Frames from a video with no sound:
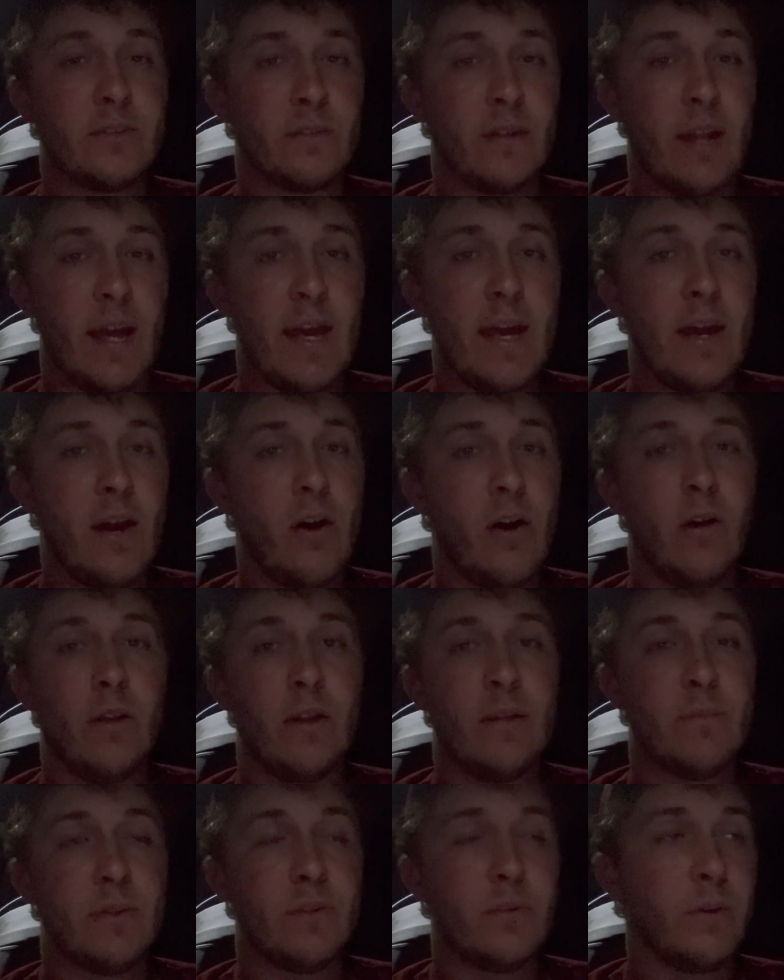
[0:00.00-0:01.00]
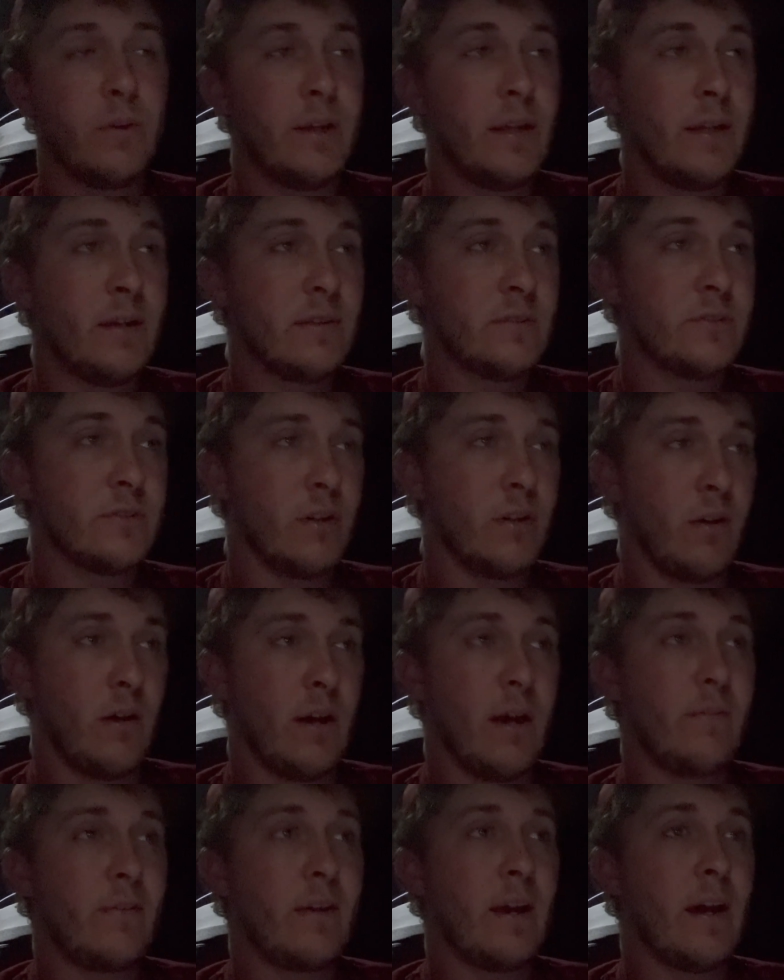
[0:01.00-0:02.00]
and hay all in between. So
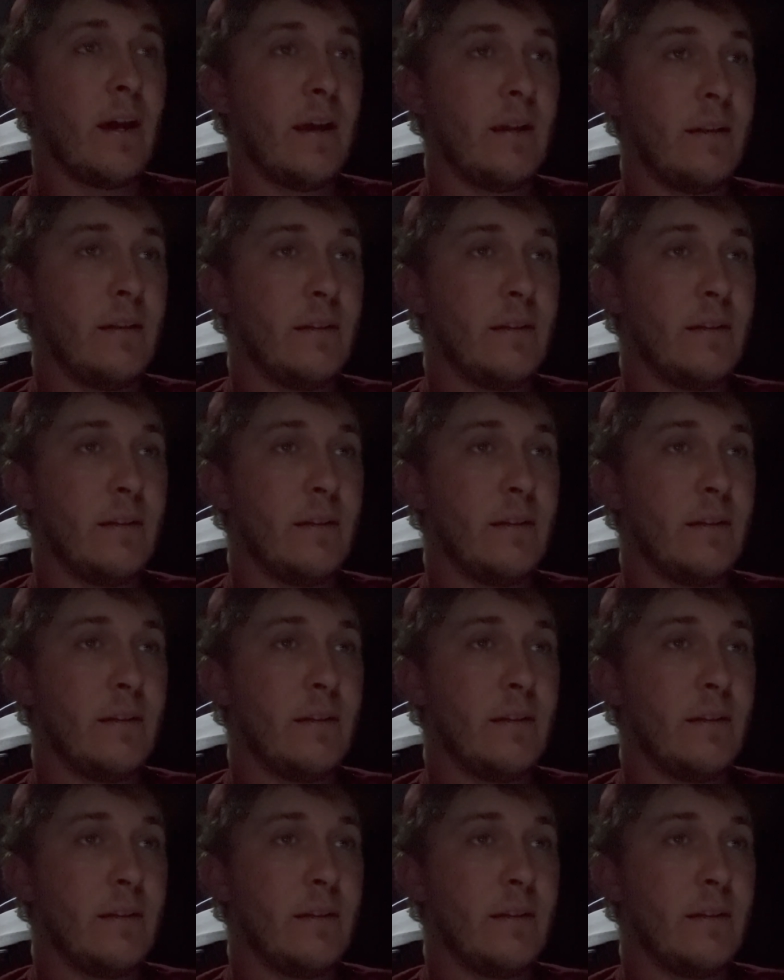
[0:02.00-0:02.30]
I've got